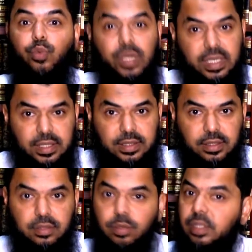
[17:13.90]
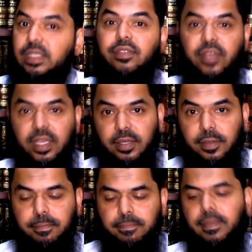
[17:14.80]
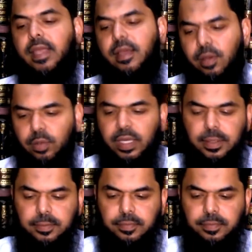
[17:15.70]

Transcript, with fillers: witnesses to this event okay